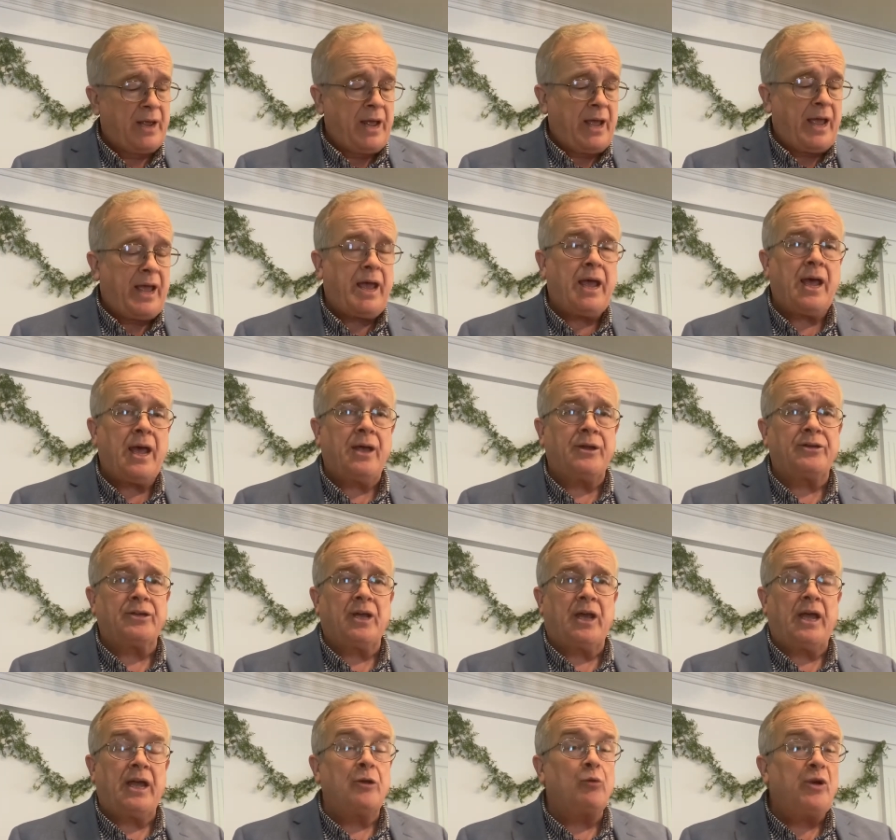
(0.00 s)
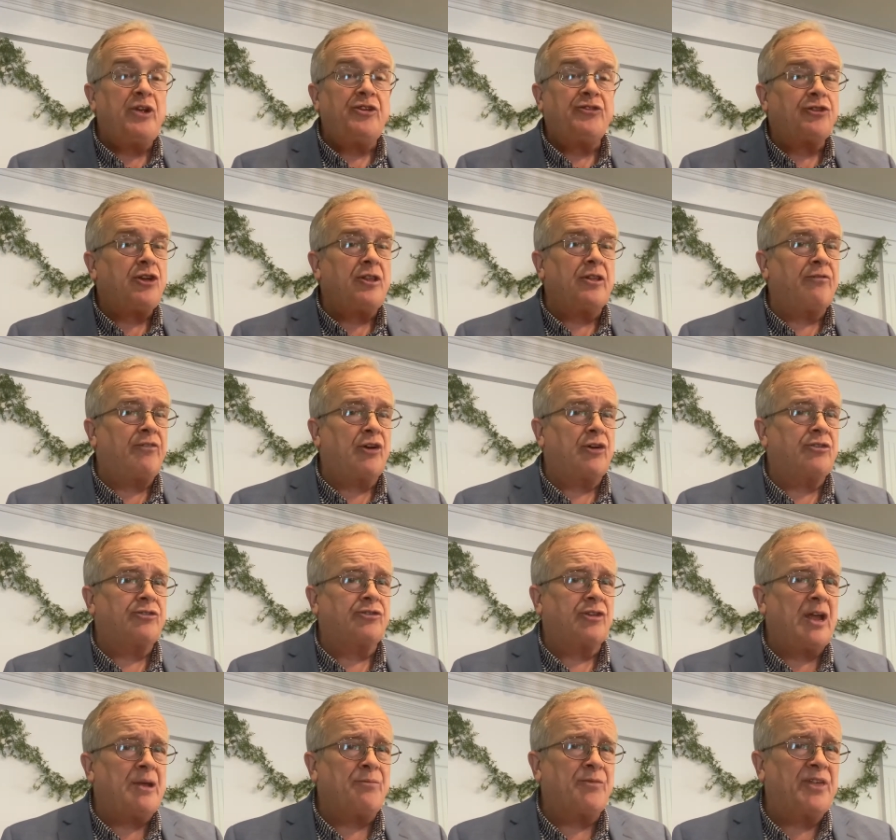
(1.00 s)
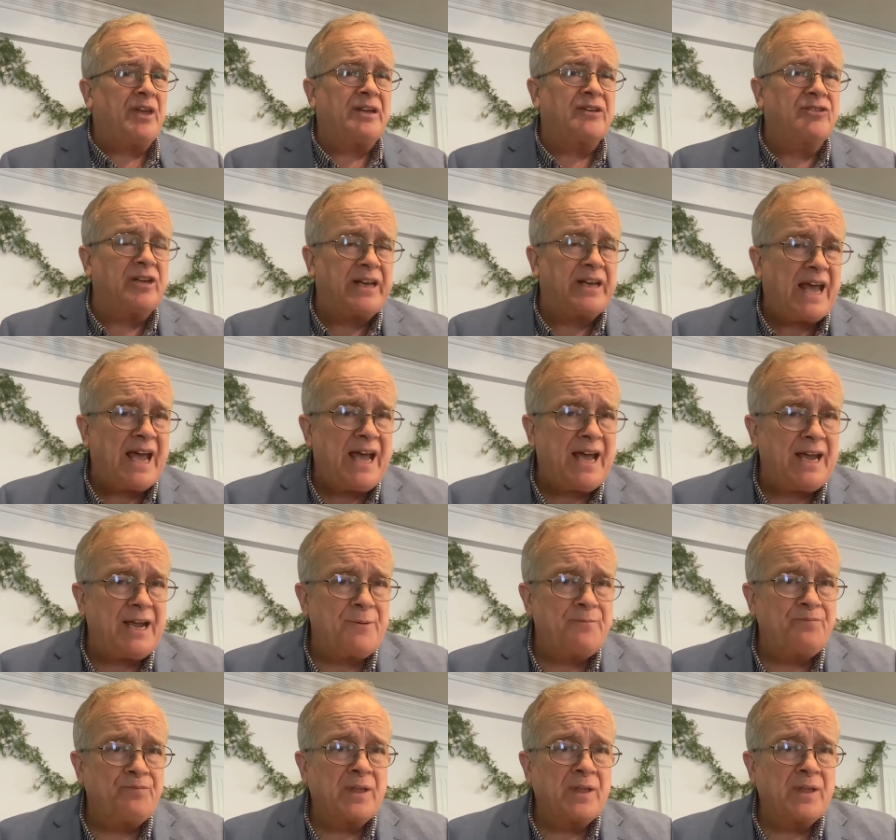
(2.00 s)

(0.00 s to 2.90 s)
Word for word: And, uh, and we see the very same thing today.